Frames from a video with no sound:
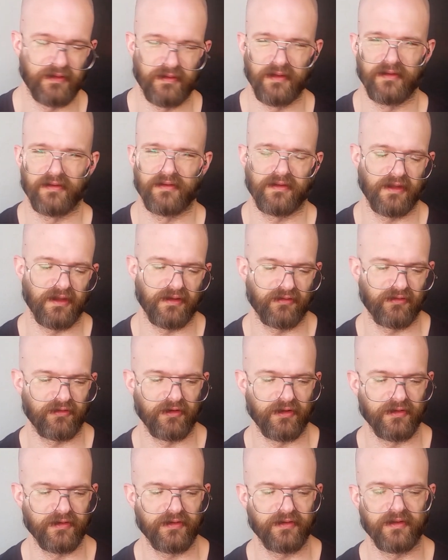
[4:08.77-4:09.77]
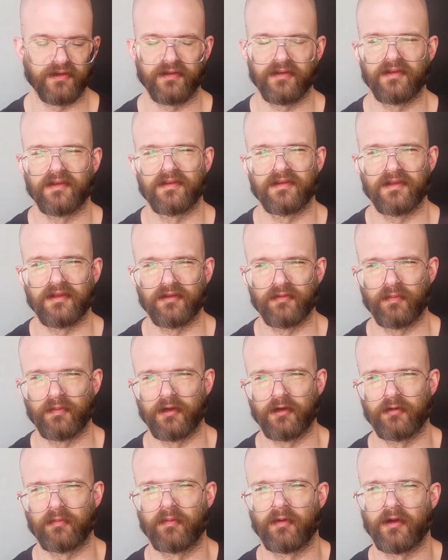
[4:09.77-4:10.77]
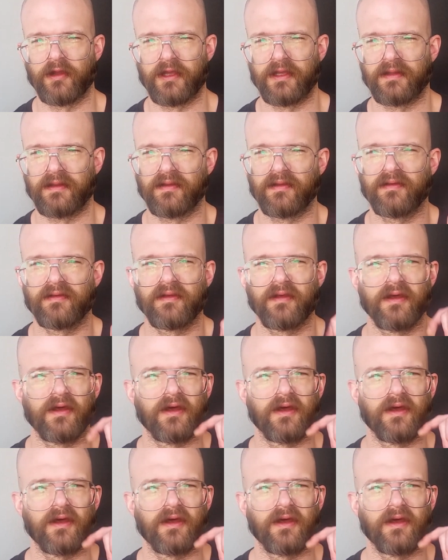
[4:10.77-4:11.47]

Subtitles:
this stuff, for instance, this is Beard Brand's